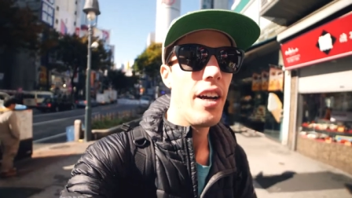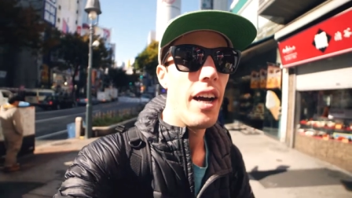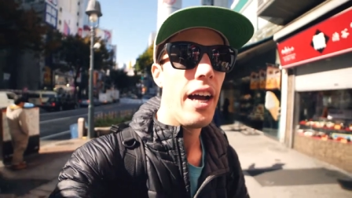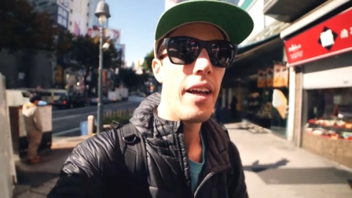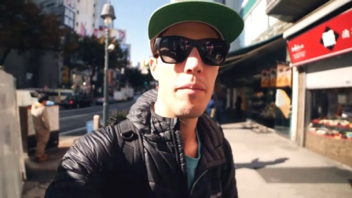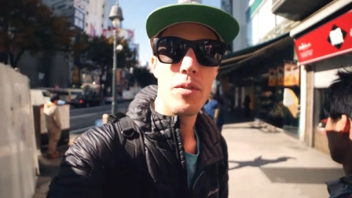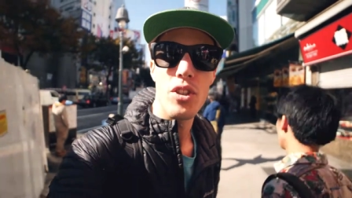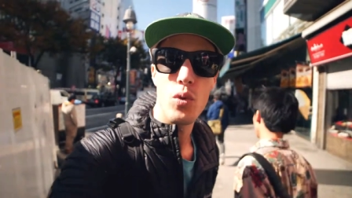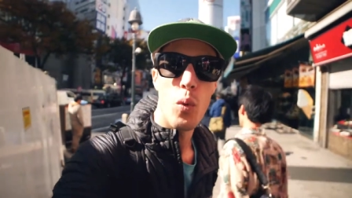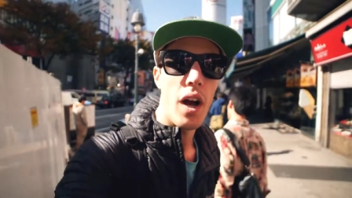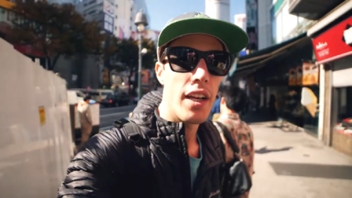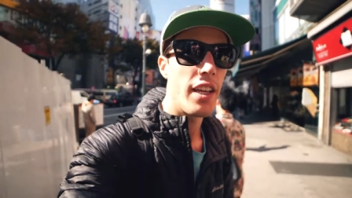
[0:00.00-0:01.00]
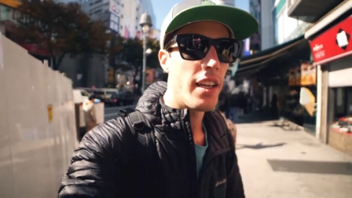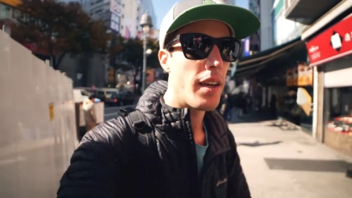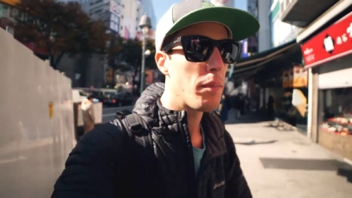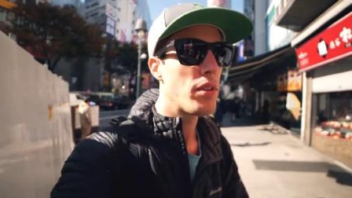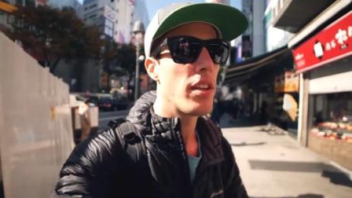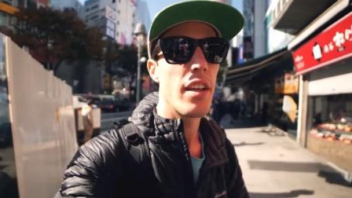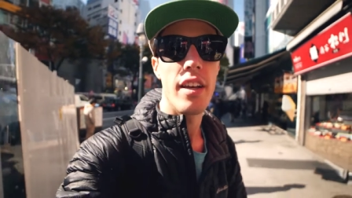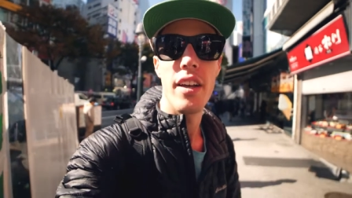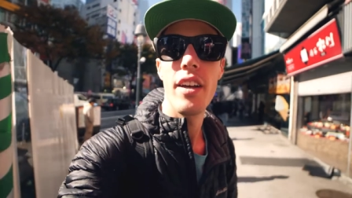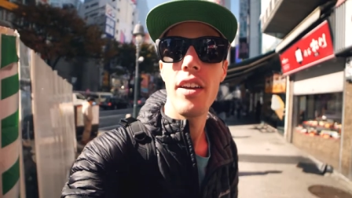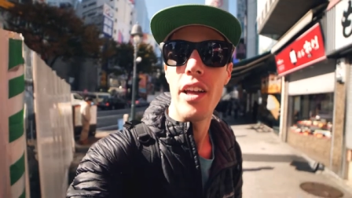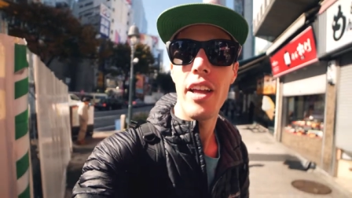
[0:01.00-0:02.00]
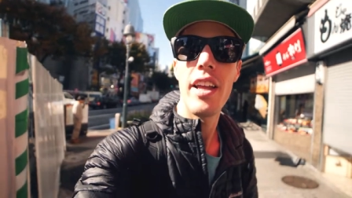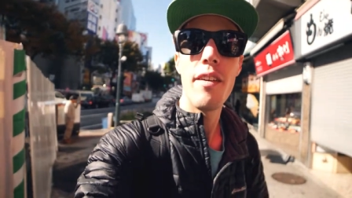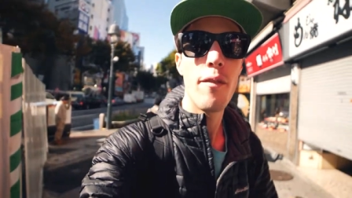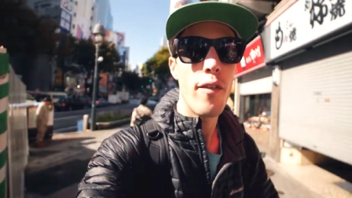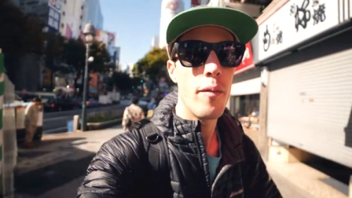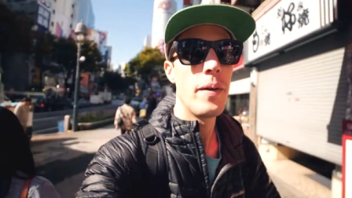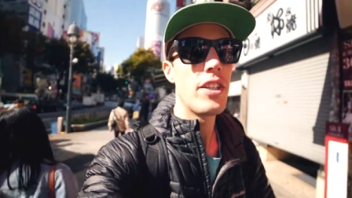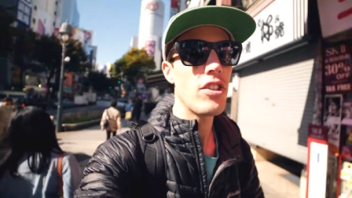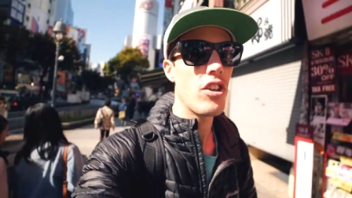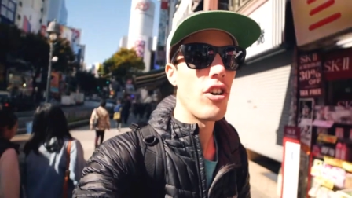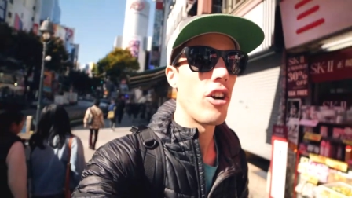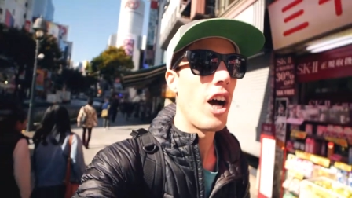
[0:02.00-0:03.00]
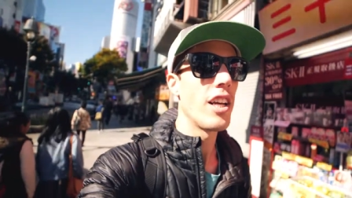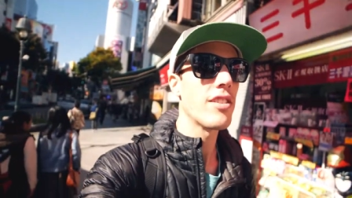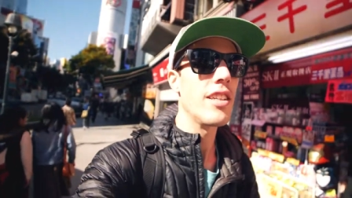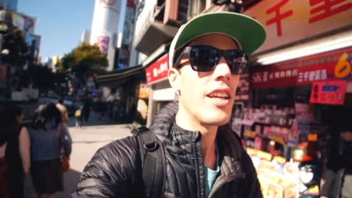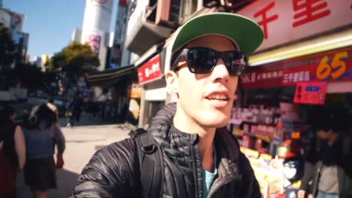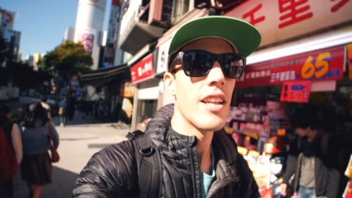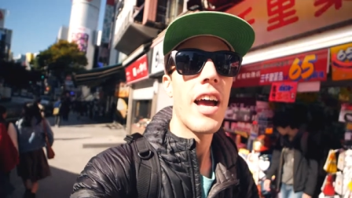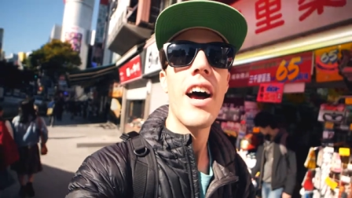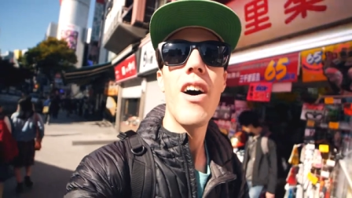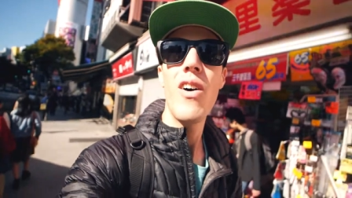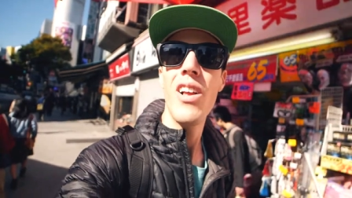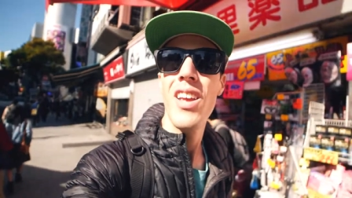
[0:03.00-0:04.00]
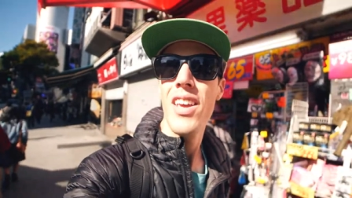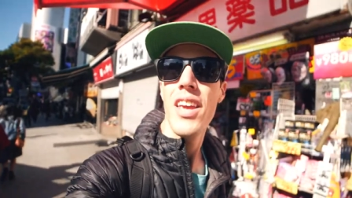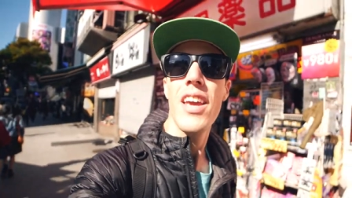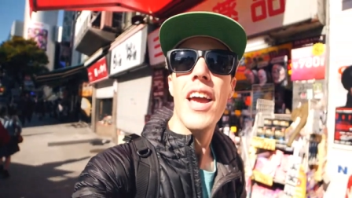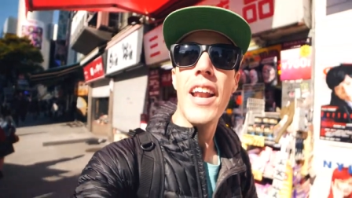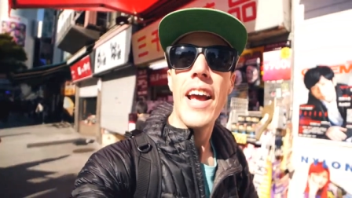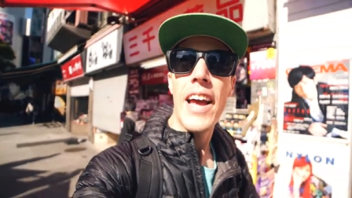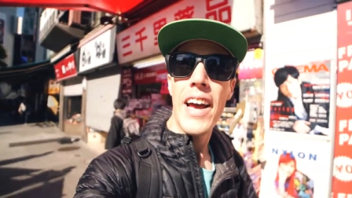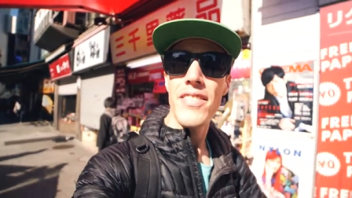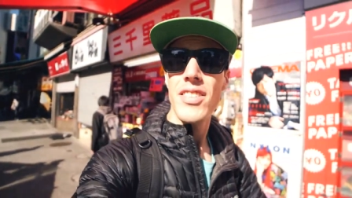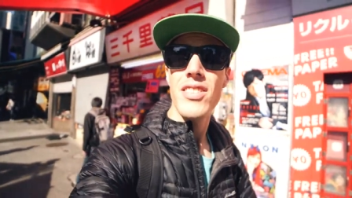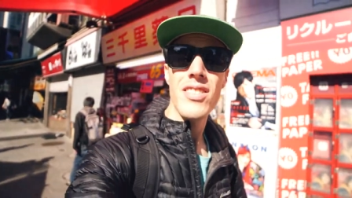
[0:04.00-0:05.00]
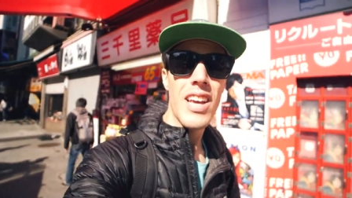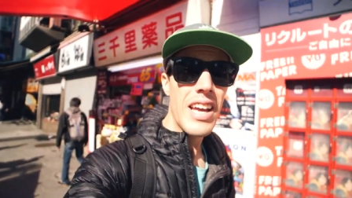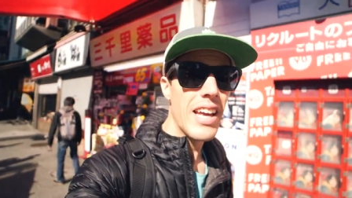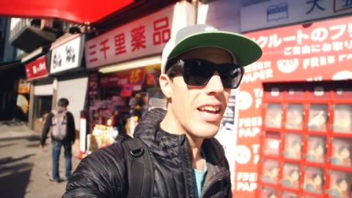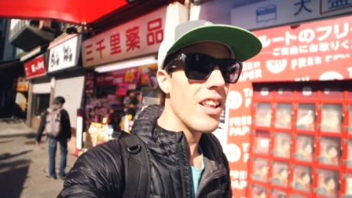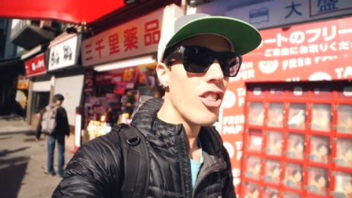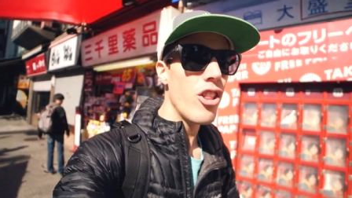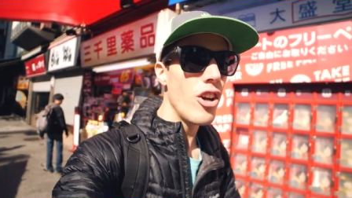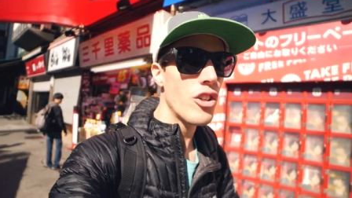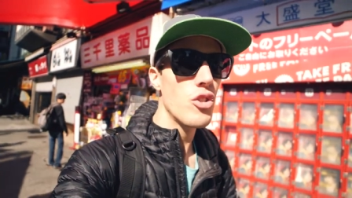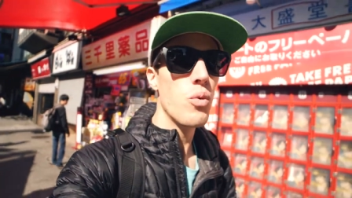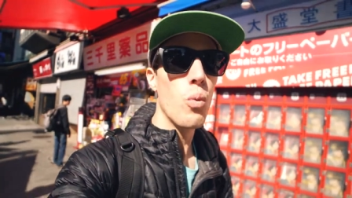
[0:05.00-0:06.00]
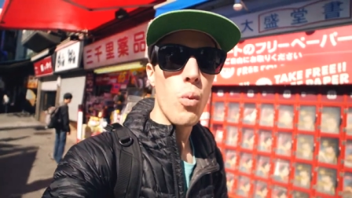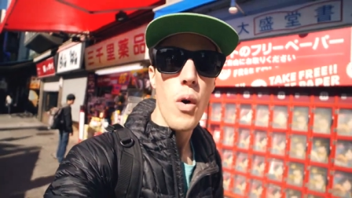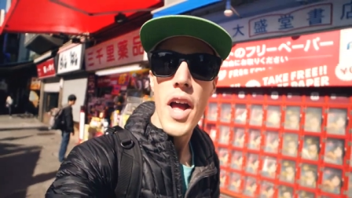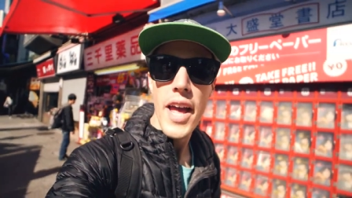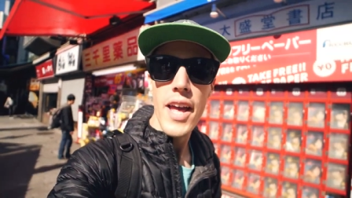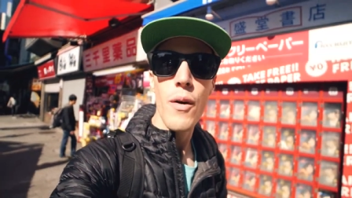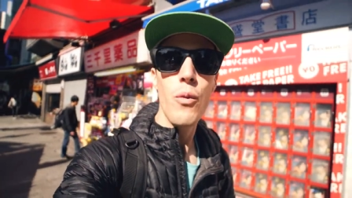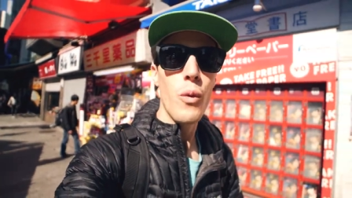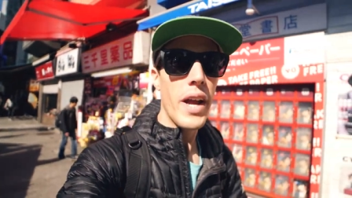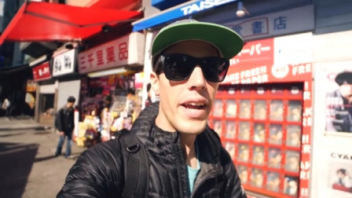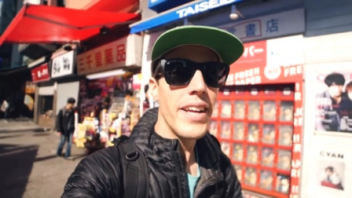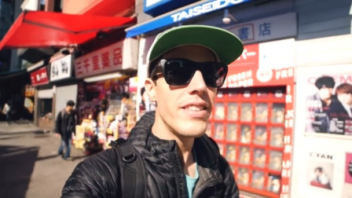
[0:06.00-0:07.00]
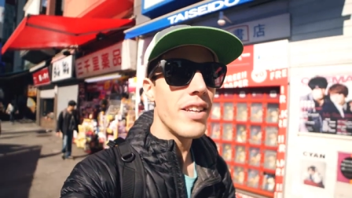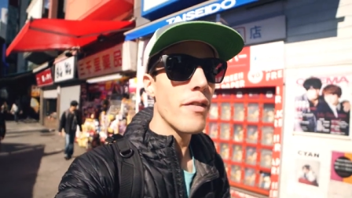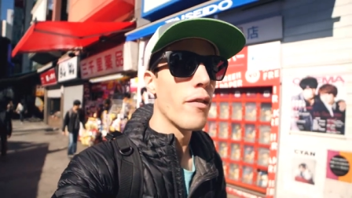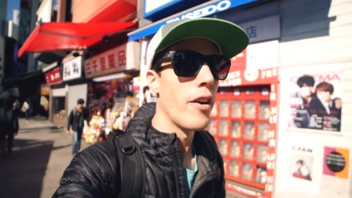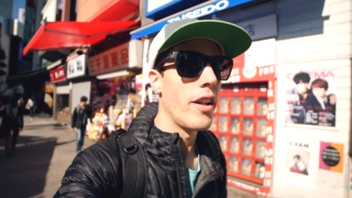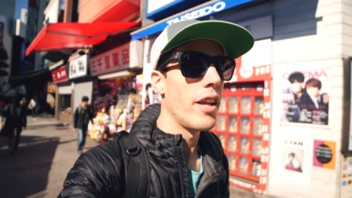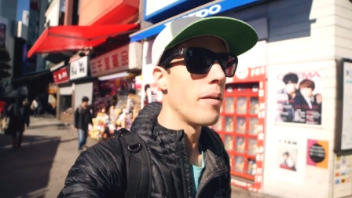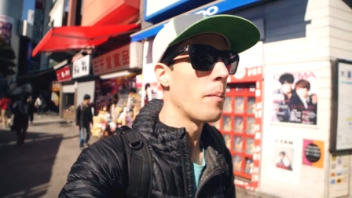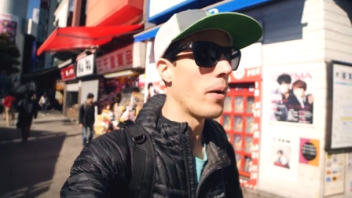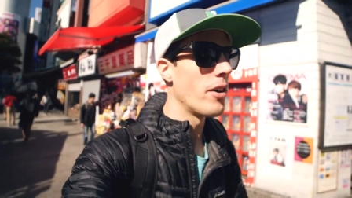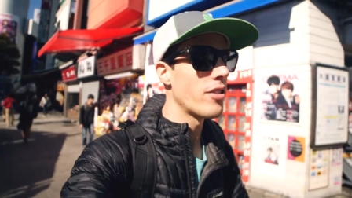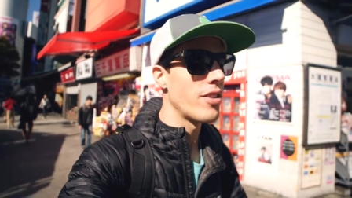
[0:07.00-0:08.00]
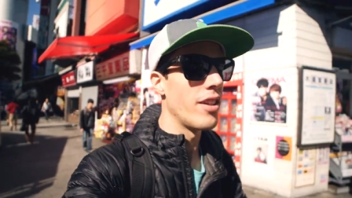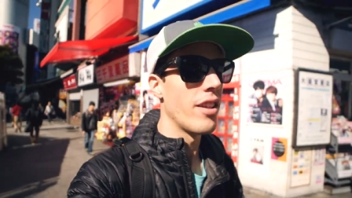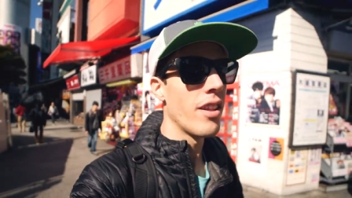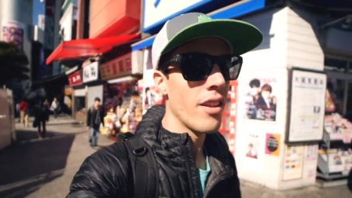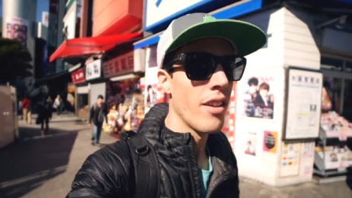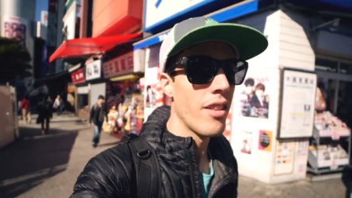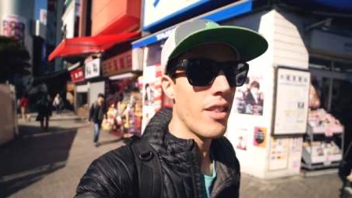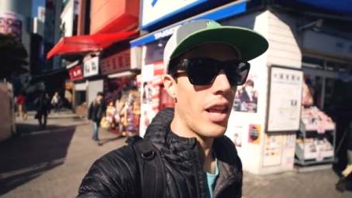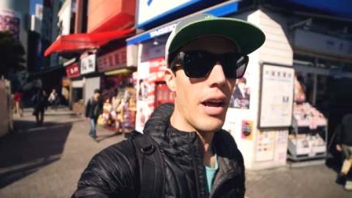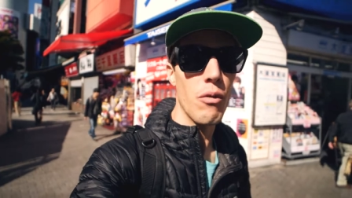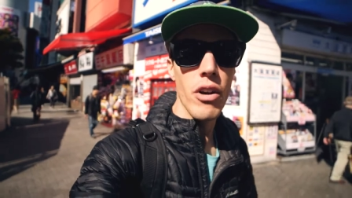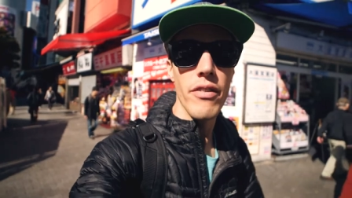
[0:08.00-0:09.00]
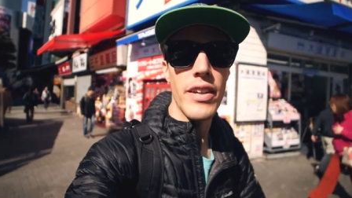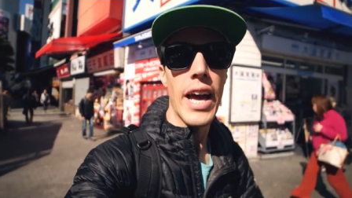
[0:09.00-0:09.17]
I am just walking up to the infamous crossing now, and I have to say it looks way different in person than I would have